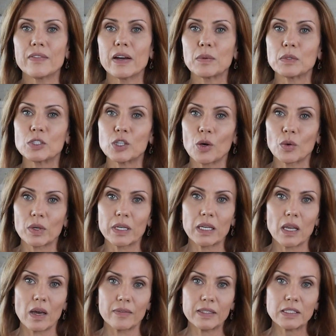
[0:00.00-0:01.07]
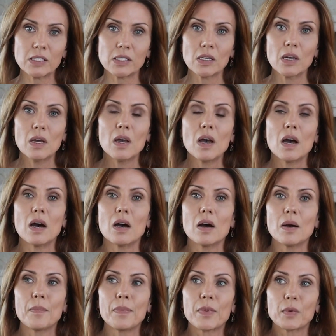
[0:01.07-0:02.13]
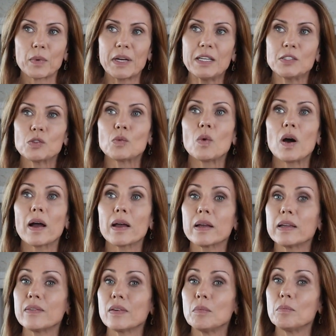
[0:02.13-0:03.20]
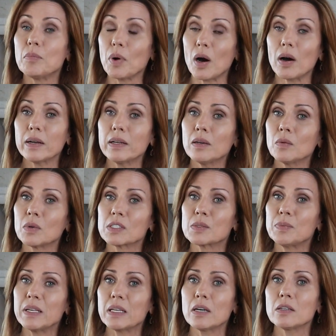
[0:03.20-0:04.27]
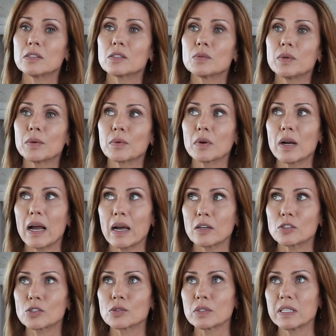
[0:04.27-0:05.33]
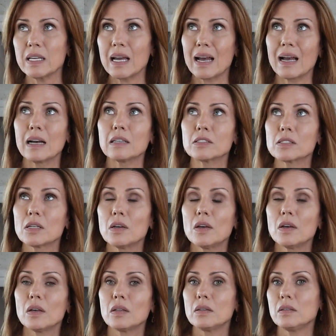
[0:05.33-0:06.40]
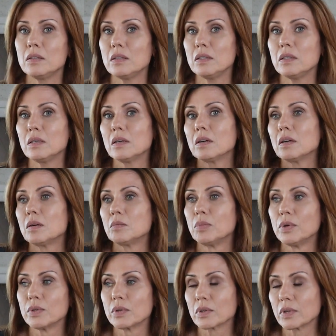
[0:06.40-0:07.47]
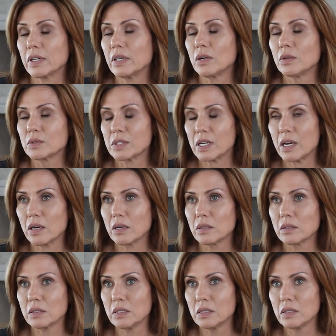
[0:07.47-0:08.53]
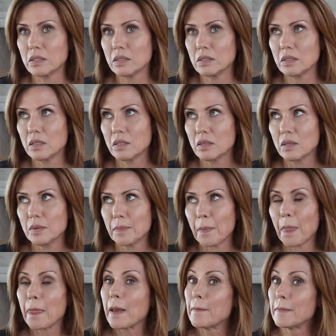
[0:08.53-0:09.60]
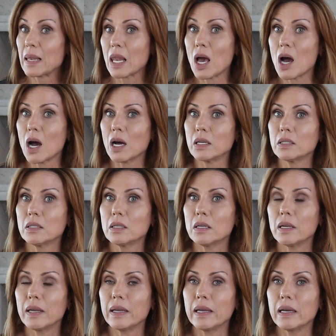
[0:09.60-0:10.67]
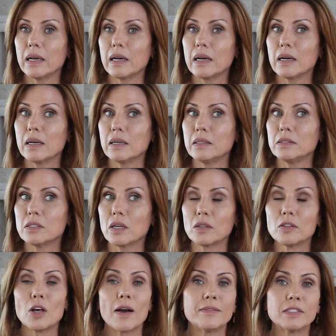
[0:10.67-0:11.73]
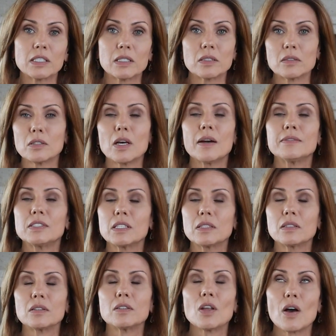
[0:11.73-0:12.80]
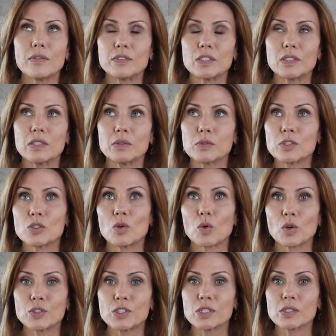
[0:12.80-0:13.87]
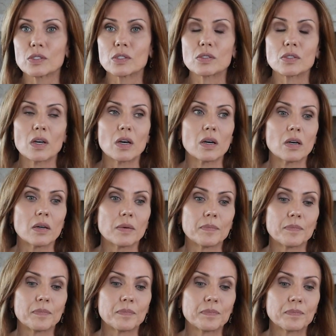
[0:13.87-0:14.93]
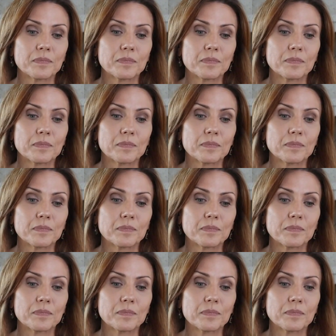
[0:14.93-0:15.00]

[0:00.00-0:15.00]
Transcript: if I would totally love it. Um, the reason why I even bought it was because we were actually at the Bulgari Hotel in Milan and loved it, loved it, loved it. It was gorgeous, um,